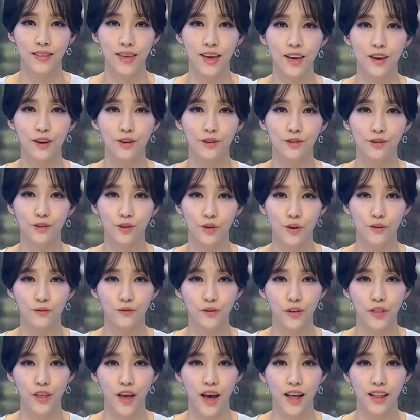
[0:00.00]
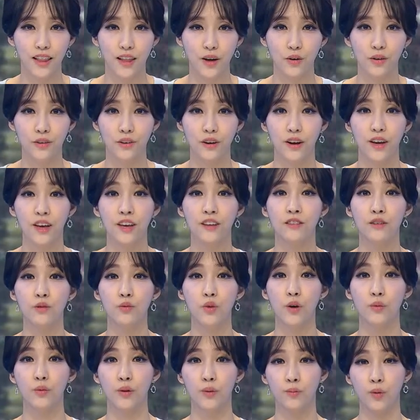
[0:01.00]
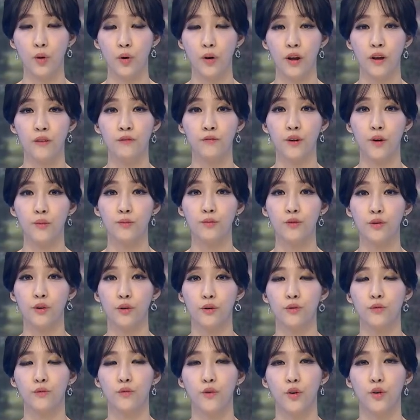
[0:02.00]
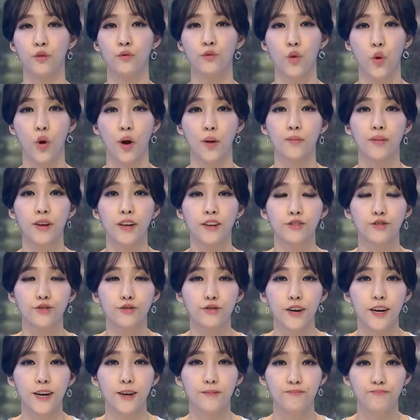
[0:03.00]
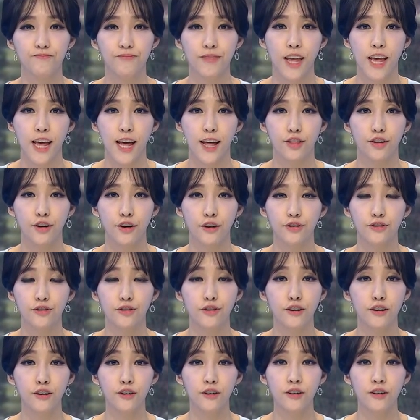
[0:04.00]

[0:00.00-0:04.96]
Thank you, Ji-won, for that. That was our Lee Ji-won reporting from Seoul's Foreign Ministry. There are still